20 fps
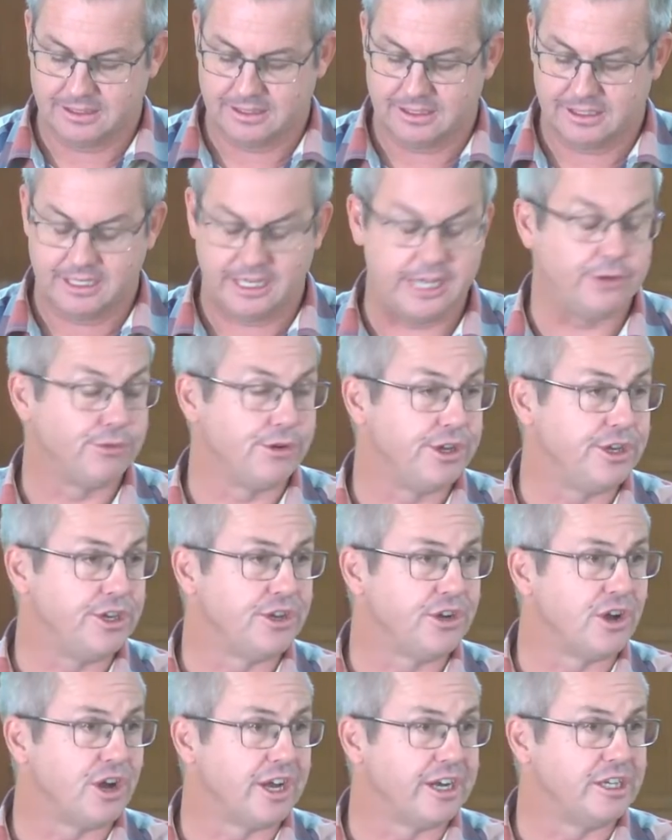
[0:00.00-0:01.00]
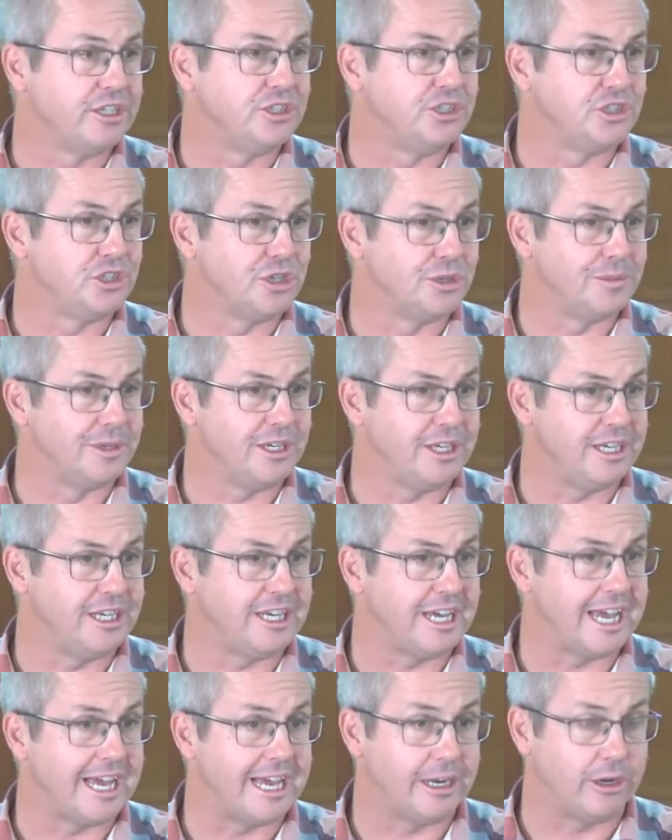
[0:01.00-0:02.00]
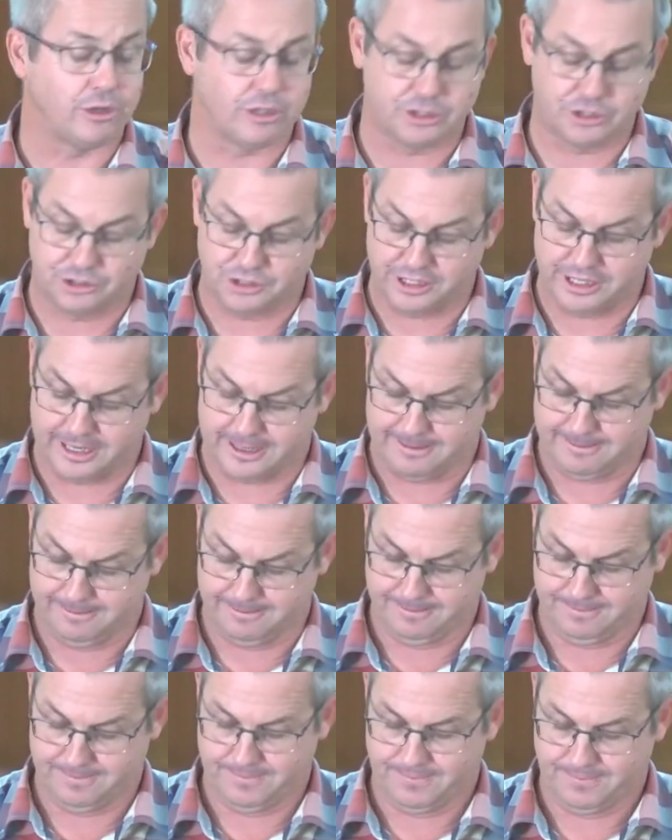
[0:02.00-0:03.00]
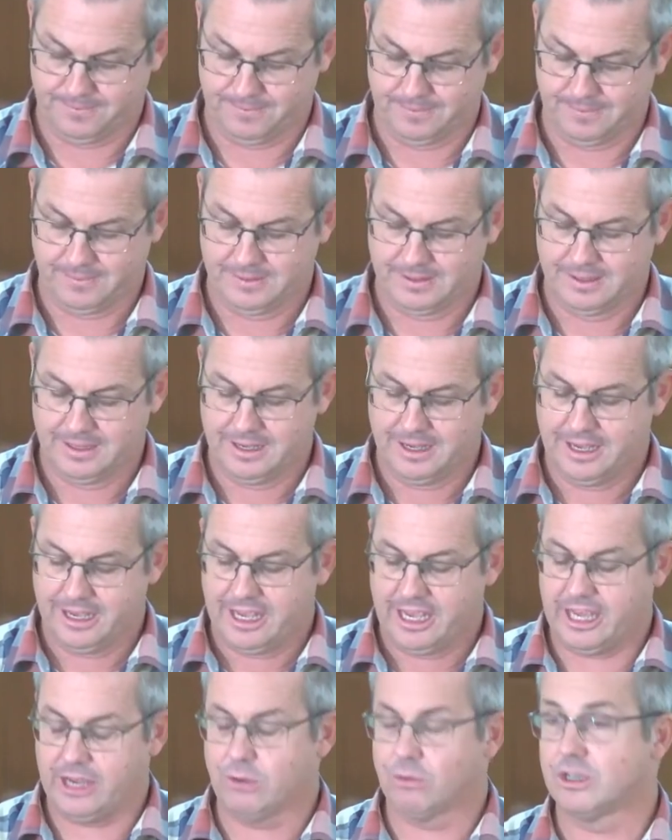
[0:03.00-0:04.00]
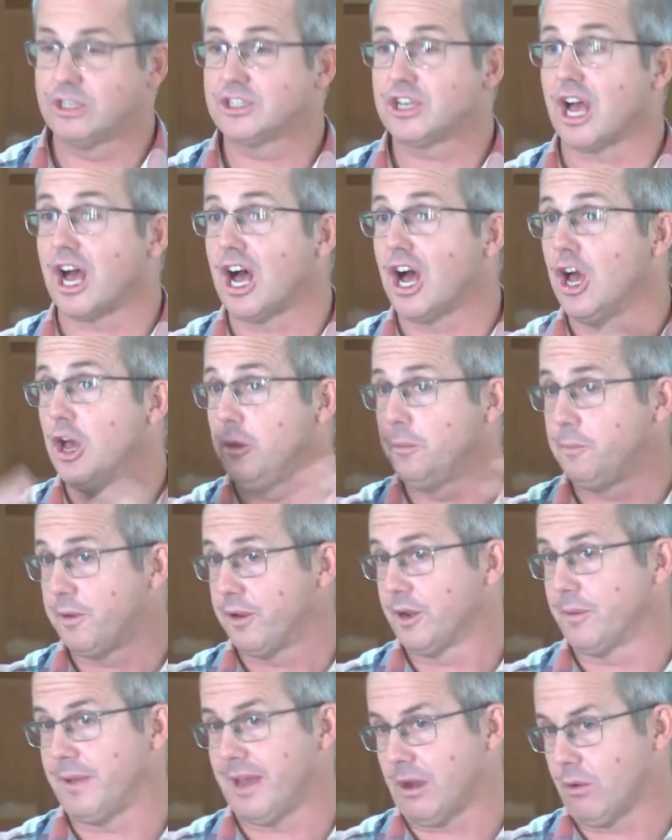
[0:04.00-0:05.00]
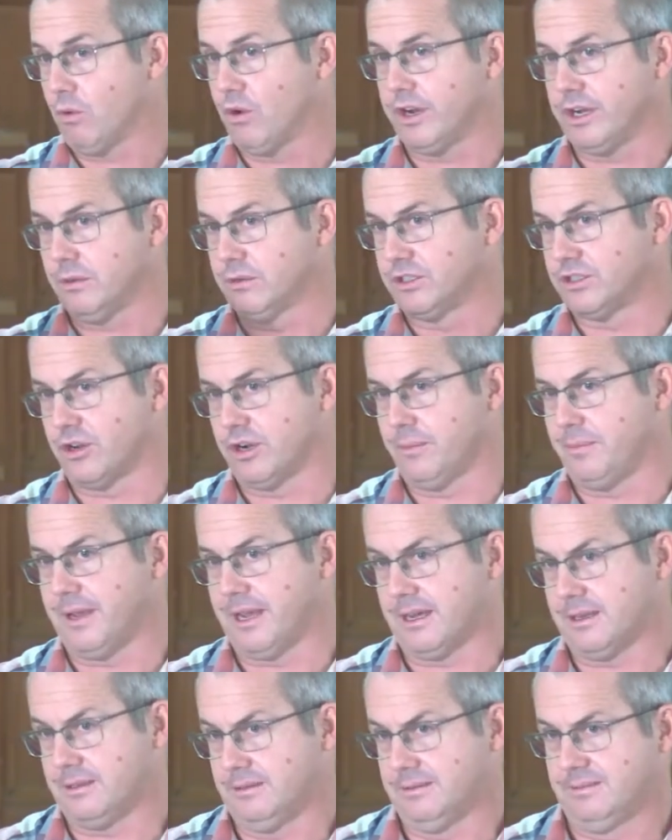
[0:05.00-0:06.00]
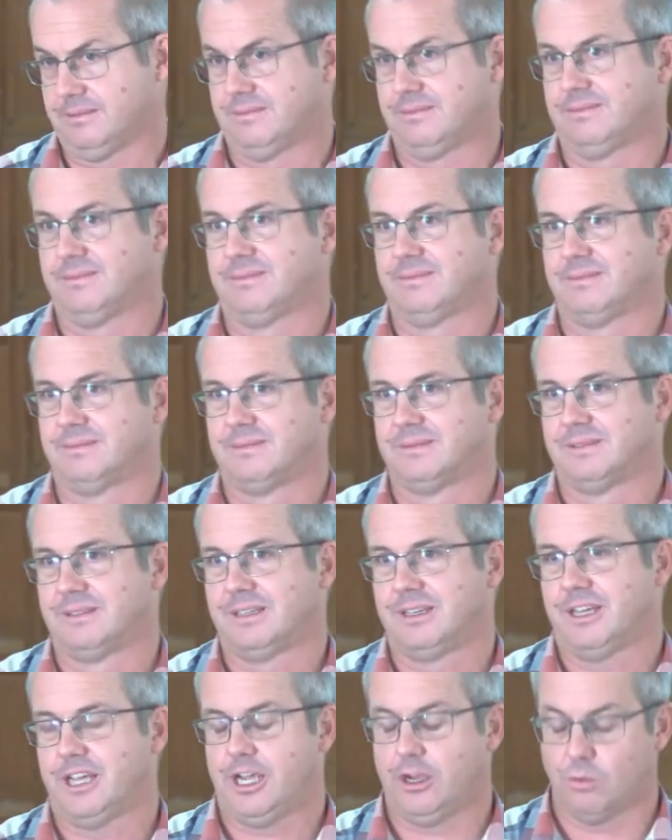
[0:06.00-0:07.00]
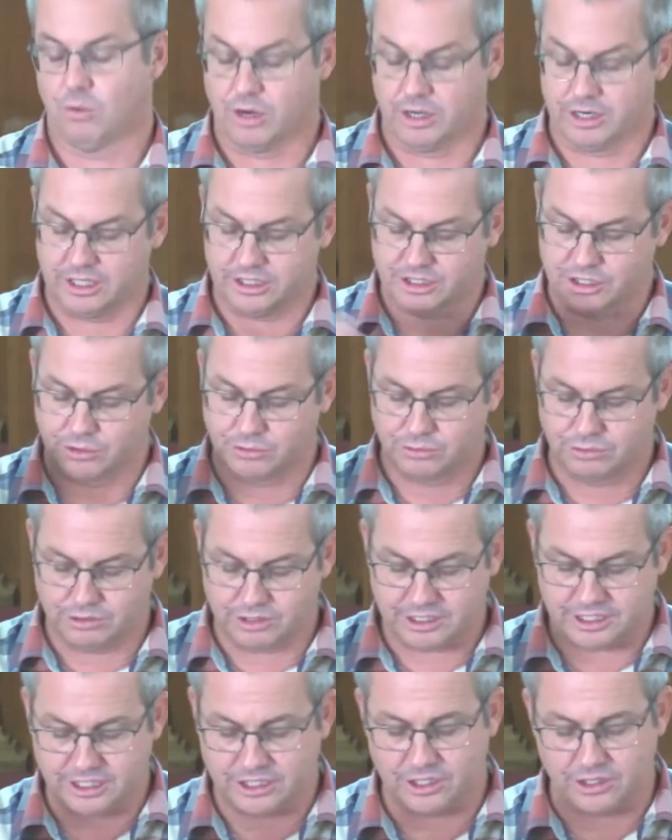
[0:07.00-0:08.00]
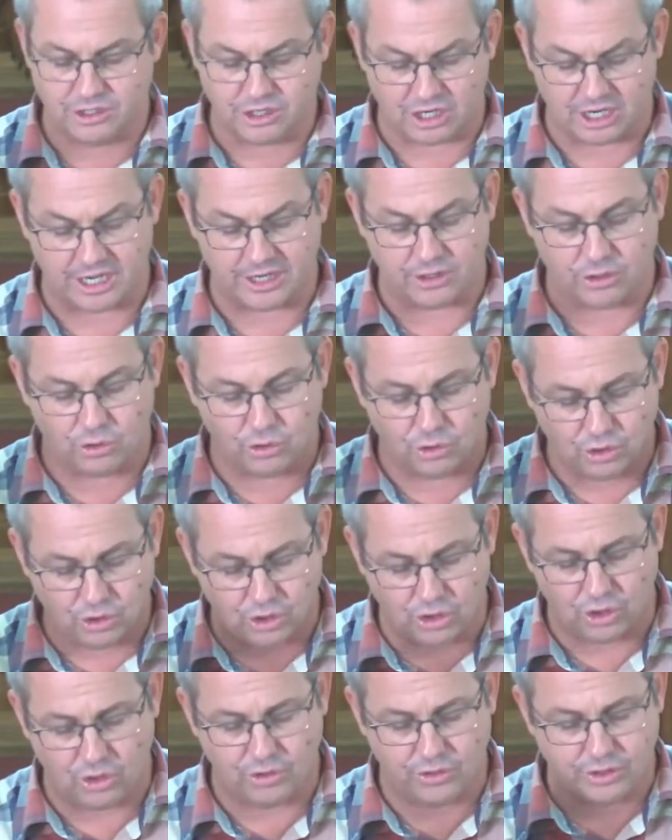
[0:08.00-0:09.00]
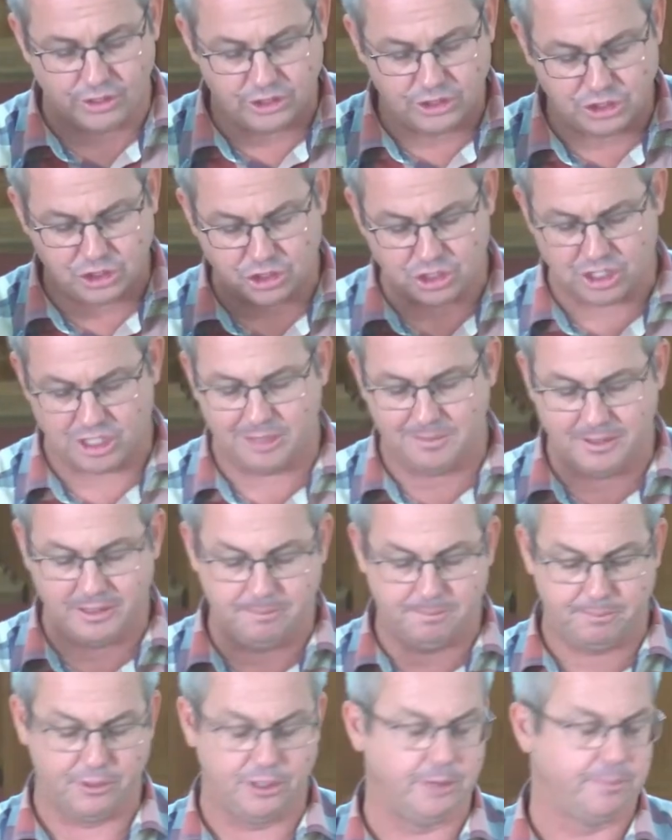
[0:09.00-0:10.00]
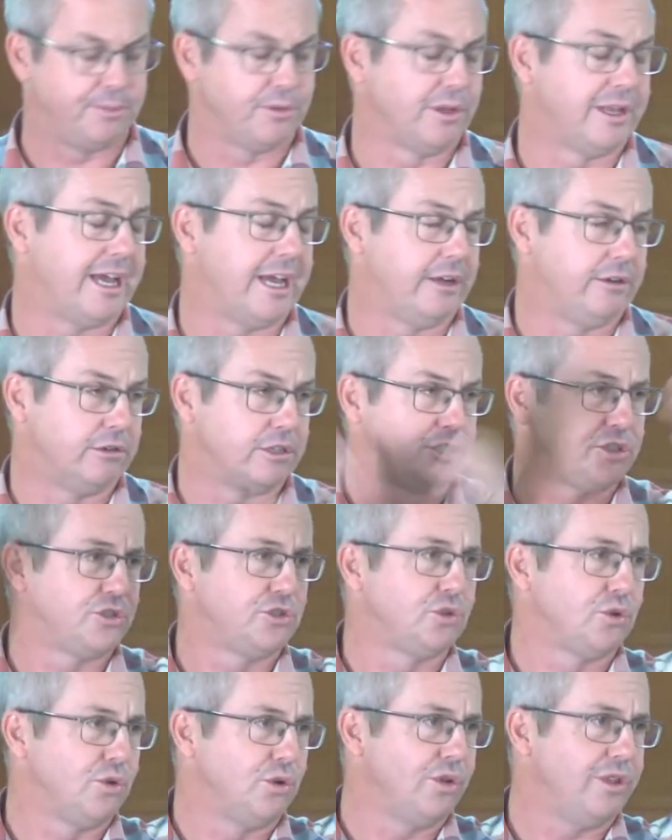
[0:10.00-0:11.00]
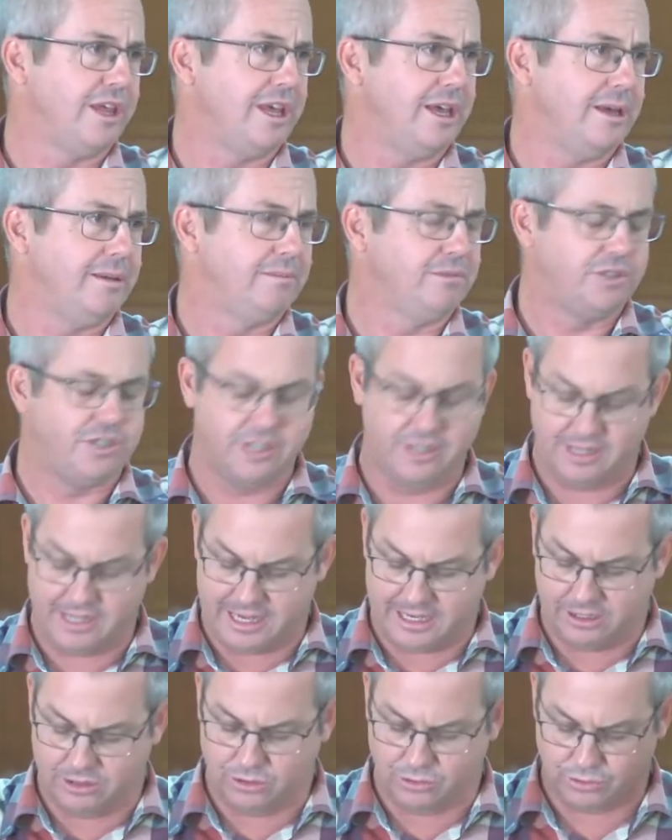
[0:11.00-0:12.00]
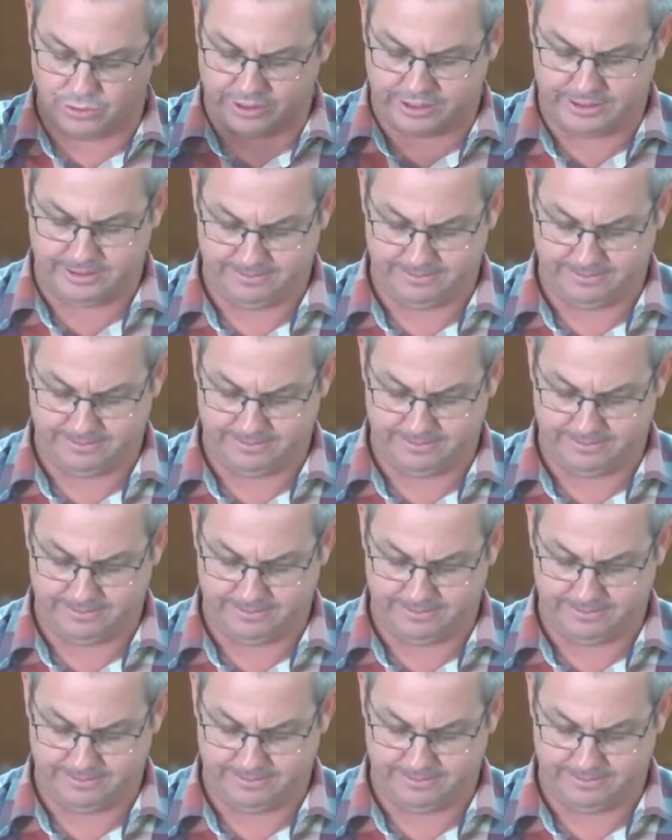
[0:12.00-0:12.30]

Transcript: he reunited Germany and Austria. He was open about what he was on about. He wanted to reunite all the German people and restore them to their glory.